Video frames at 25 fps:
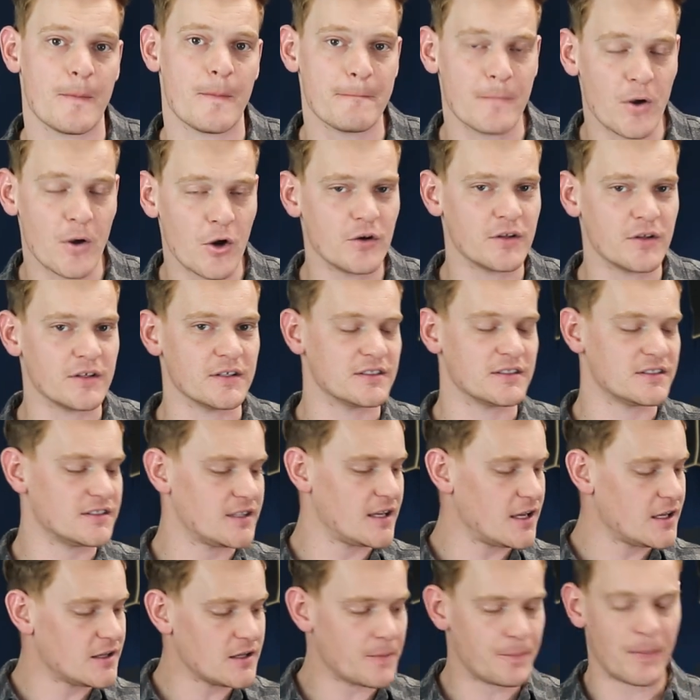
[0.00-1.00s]
motors.
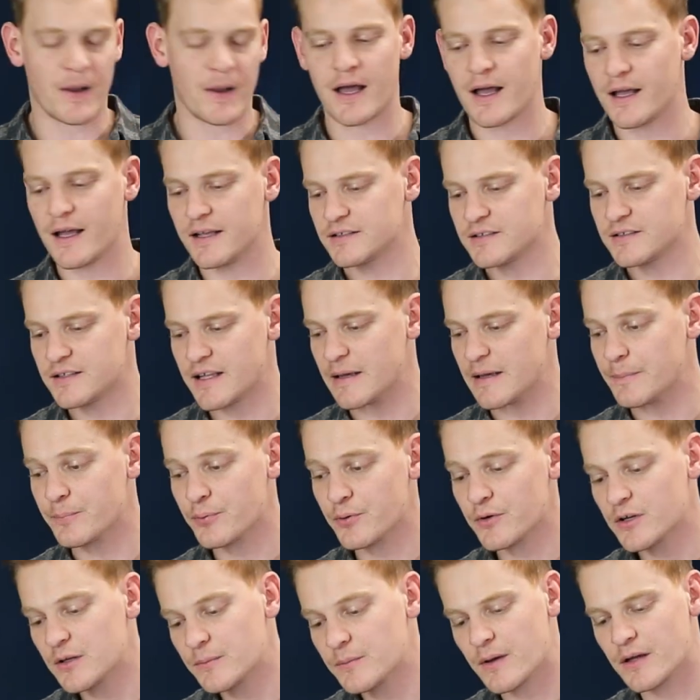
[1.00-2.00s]
In the past, they
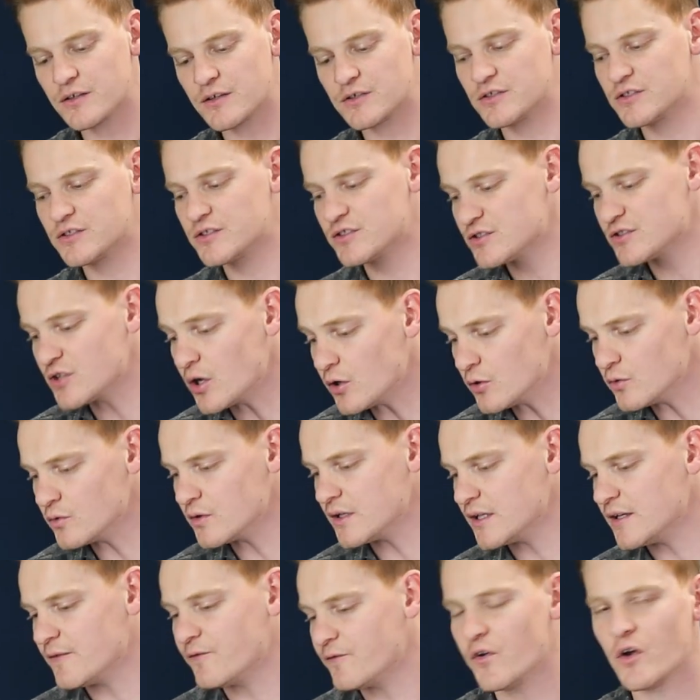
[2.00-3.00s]
pretty much
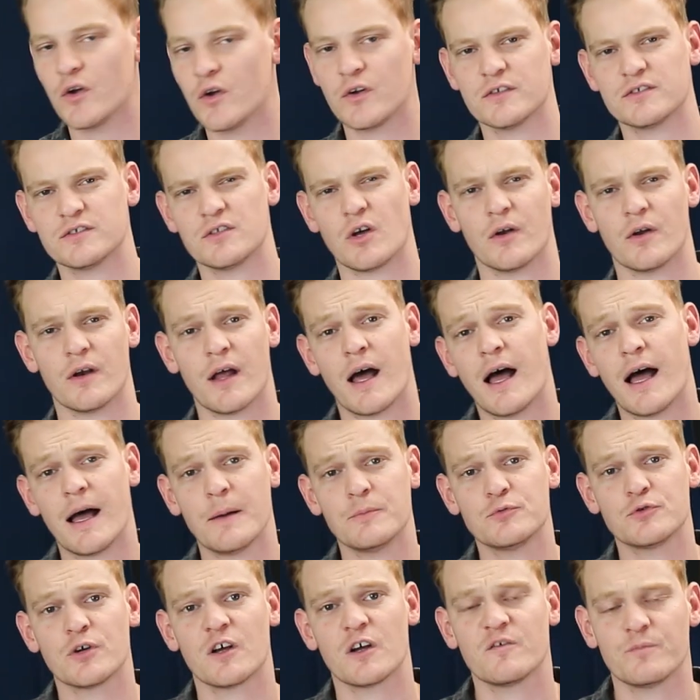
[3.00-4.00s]
solely focused on
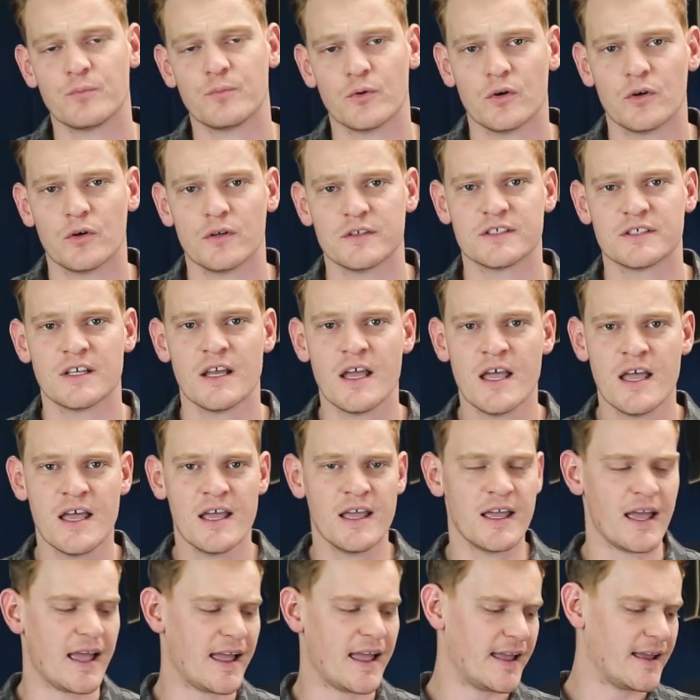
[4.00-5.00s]
hub drive boards,
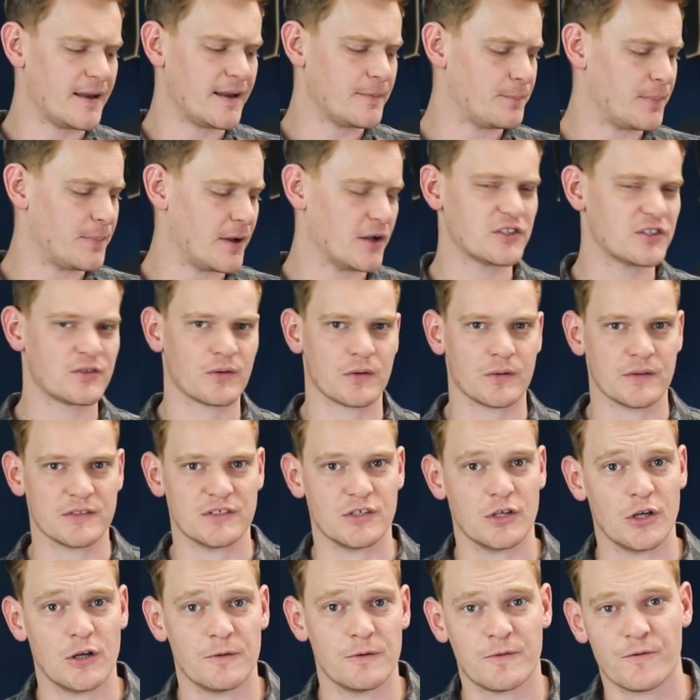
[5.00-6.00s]
and belts are
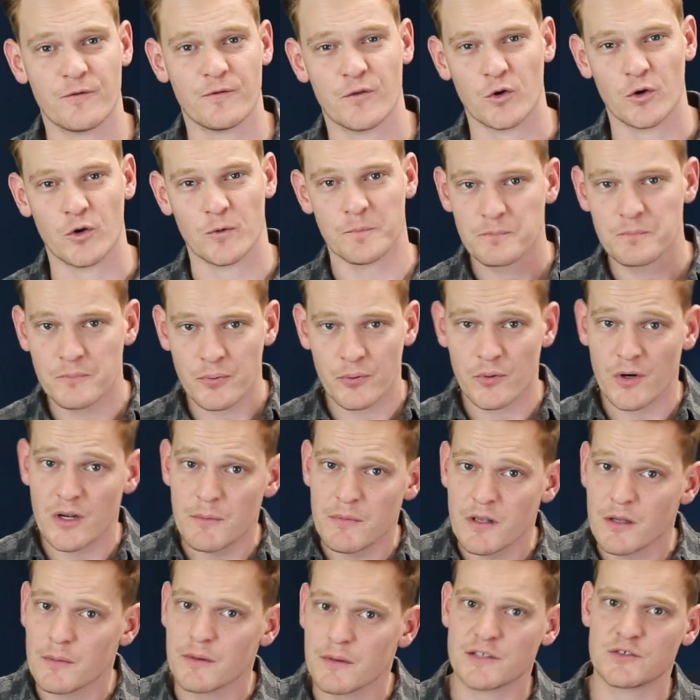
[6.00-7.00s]
reserved for
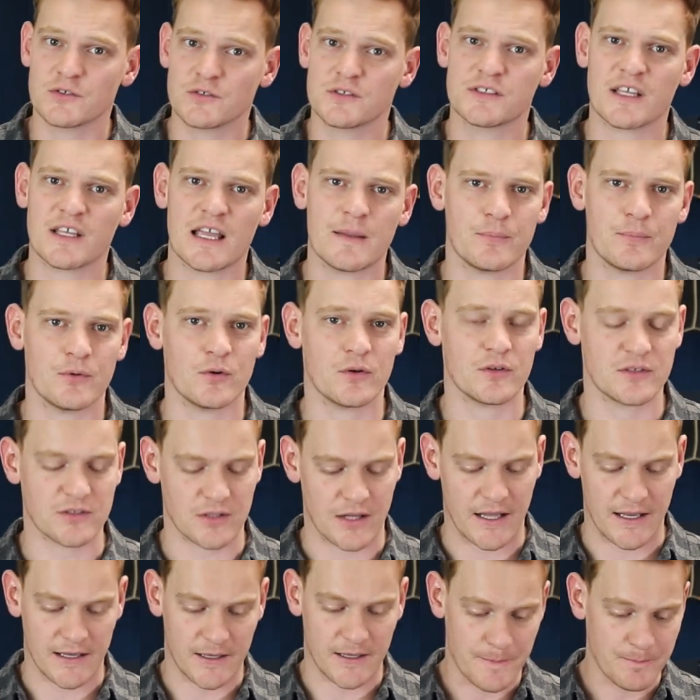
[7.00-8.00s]
premium electric skateboards
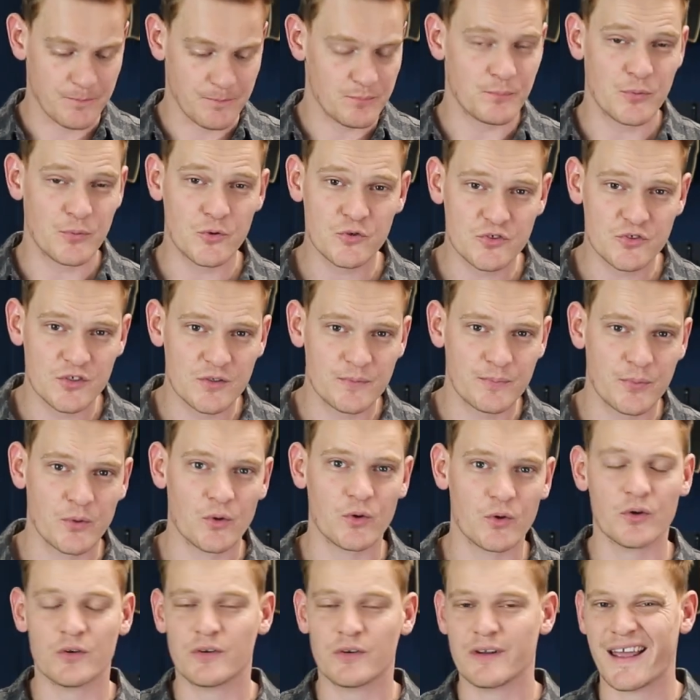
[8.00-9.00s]
like Boosted
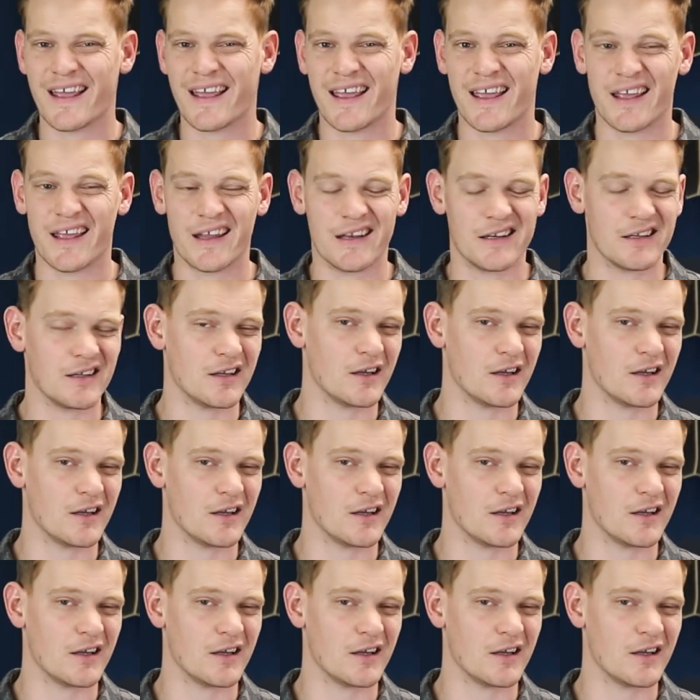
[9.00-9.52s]
Board and